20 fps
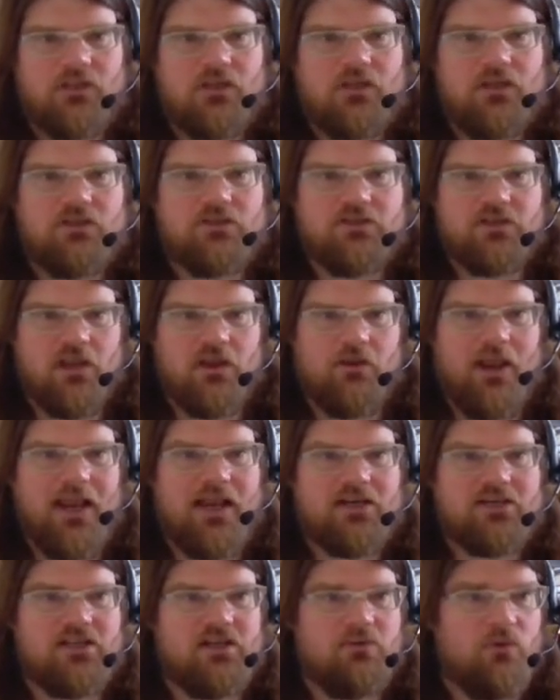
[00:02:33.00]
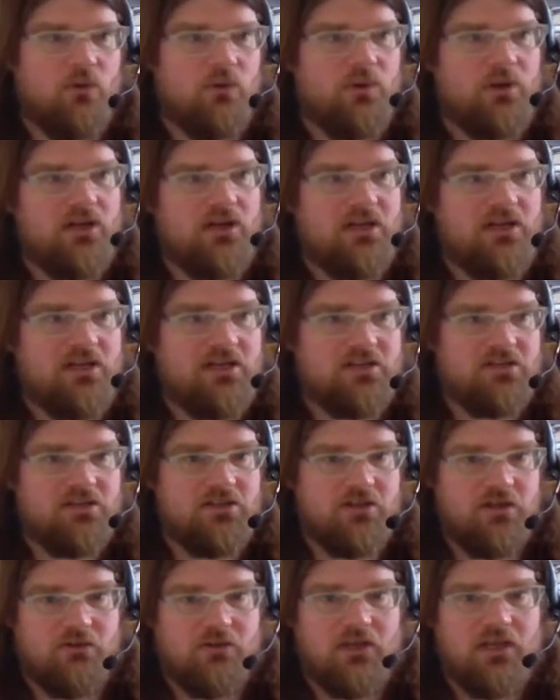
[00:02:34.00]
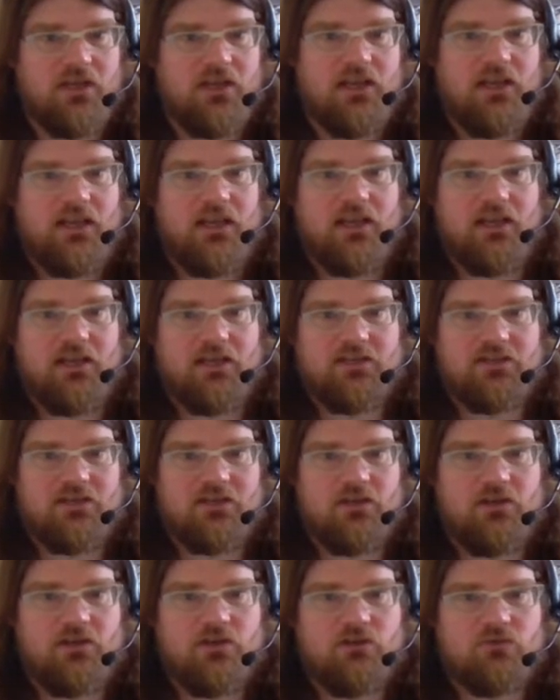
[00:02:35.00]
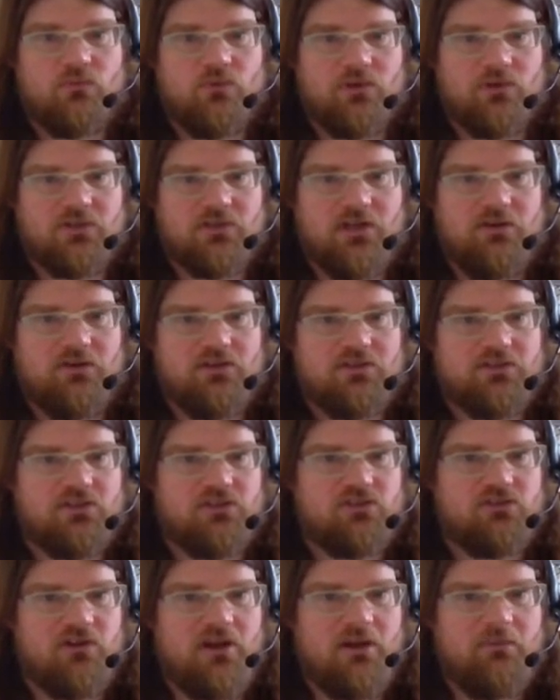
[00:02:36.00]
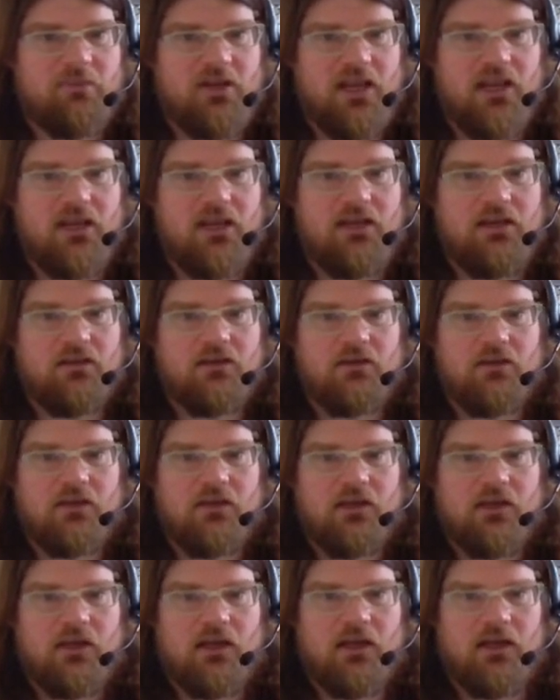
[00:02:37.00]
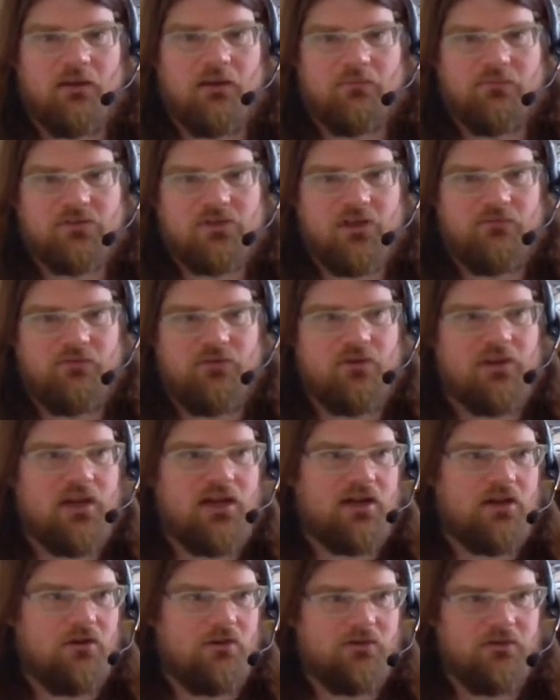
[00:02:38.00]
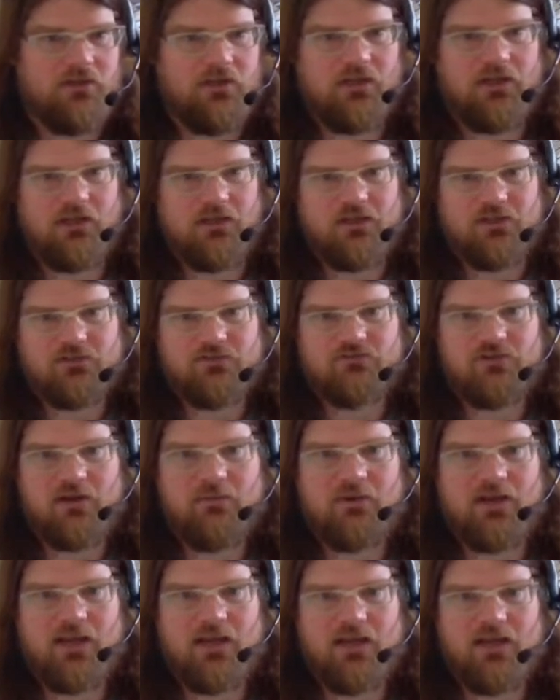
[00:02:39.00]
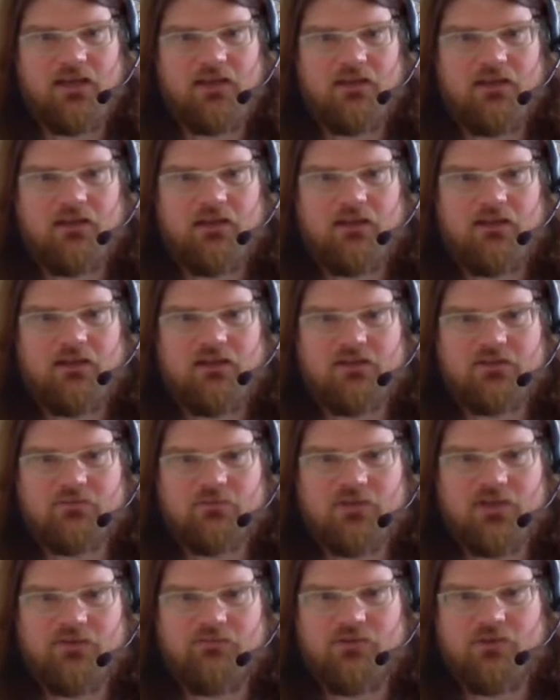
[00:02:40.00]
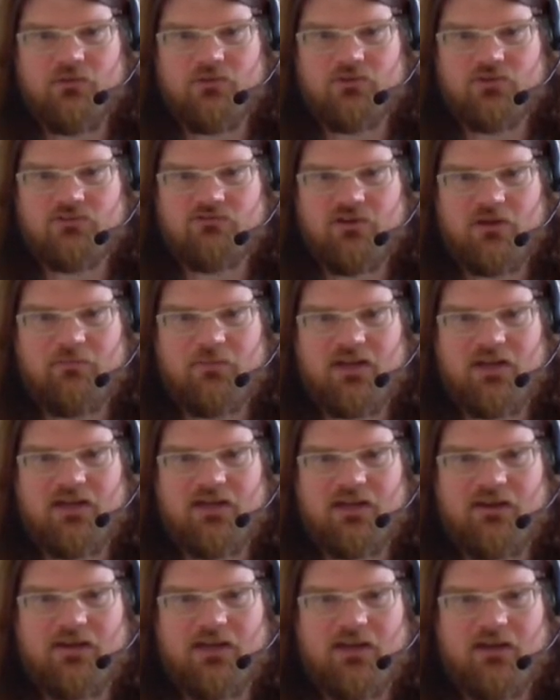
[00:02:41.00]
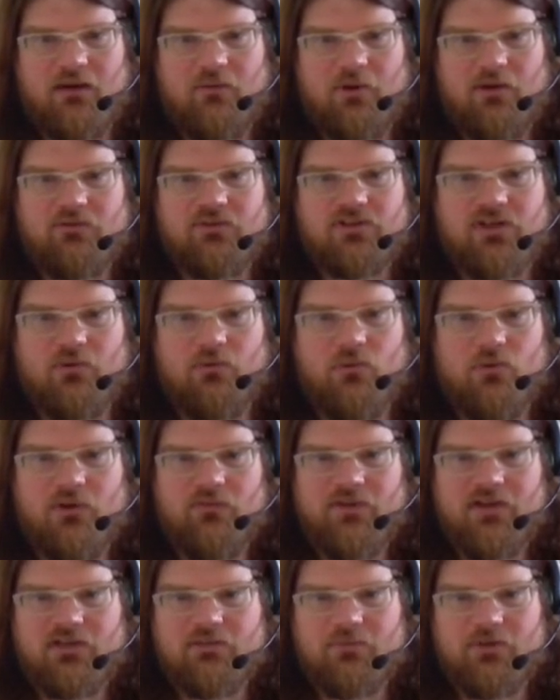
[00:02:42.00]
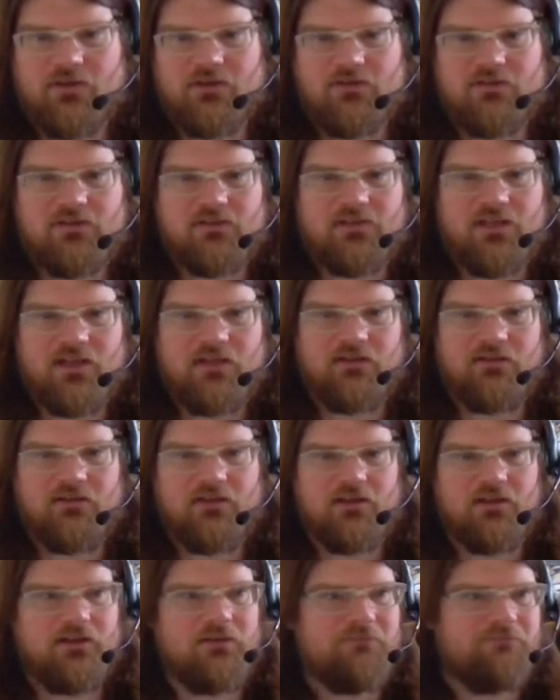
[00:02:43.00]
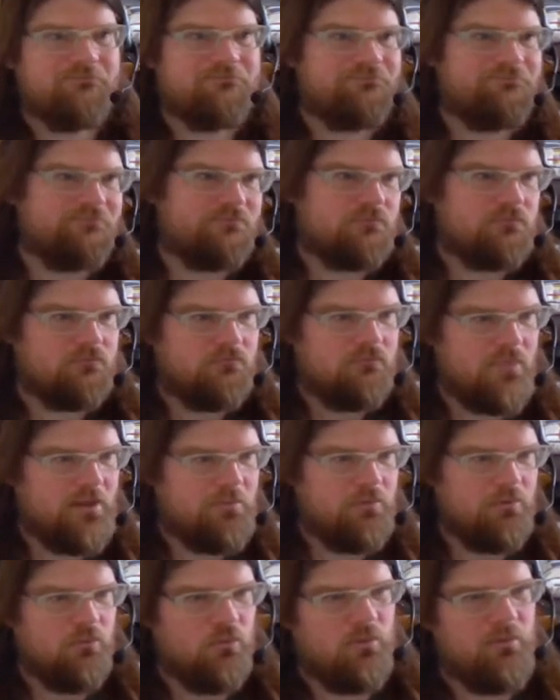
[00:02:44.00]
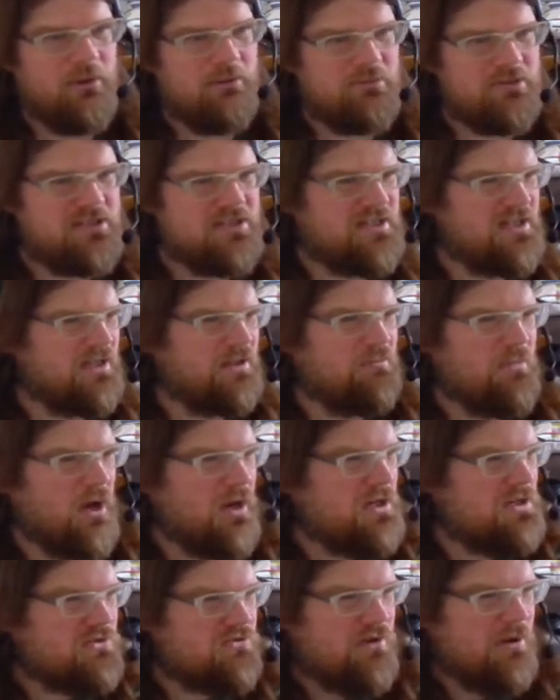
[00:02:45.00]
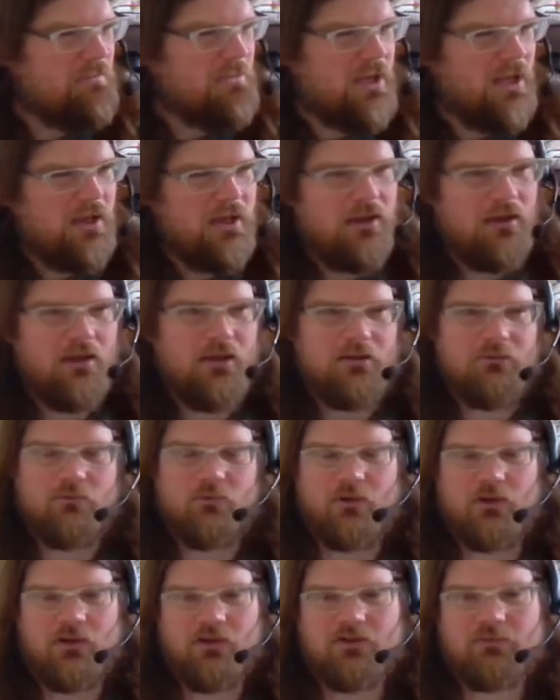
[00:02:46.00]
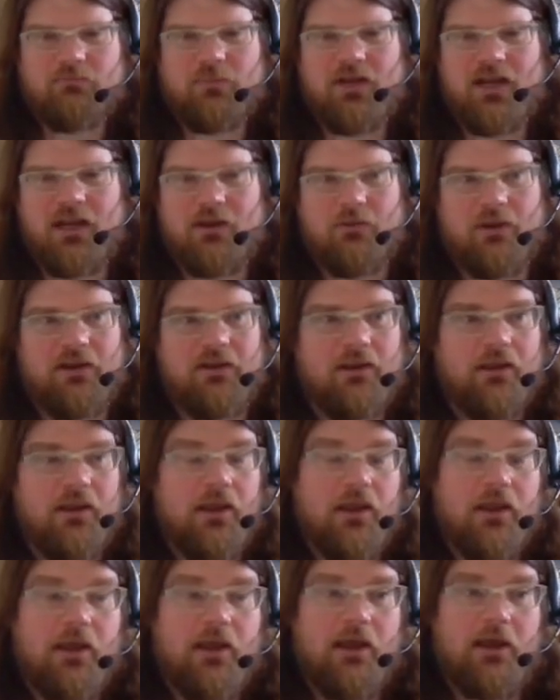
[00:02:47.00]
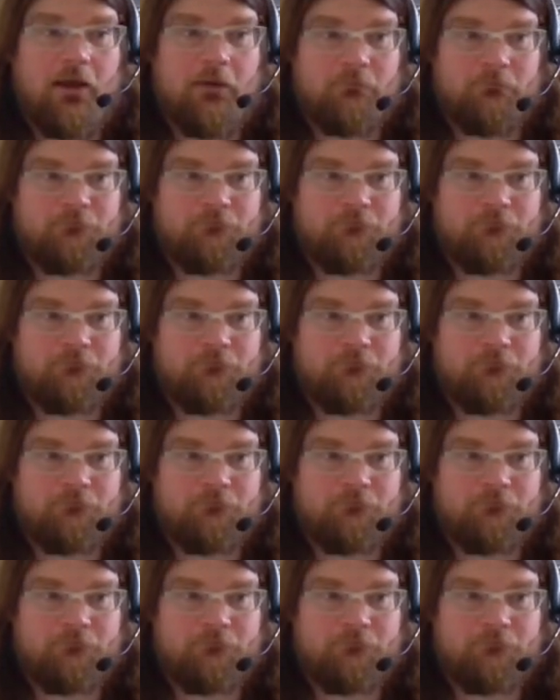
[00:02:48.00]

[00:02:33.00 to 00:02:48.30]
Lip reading: So actually what we're going to need to do is use what's known as a stream key. So if you click on stream key, this will give you your stream key down here. I won't show all of it because then, you know, people will be able to steal my stream key and whatnot. But anyway, so